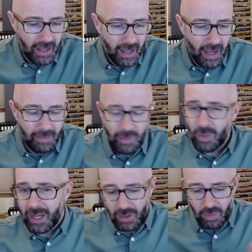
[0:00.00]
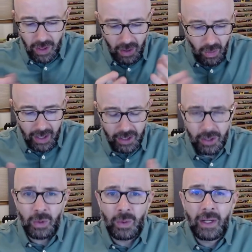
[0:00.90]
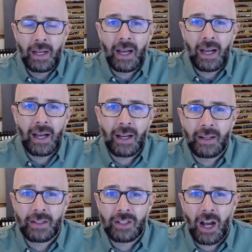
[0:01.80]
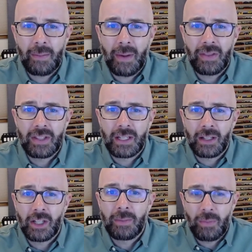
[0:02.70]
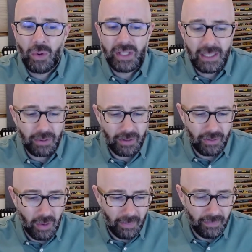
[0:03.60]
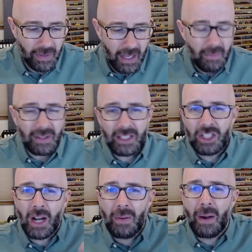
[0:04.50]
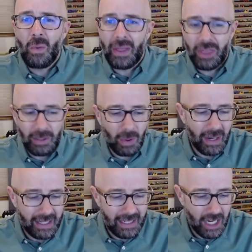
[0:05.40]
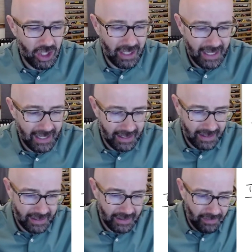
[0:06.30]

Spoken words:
But again, we're going to talk about this in a little bit more simpler form. But let's talk about what thermal radiation is.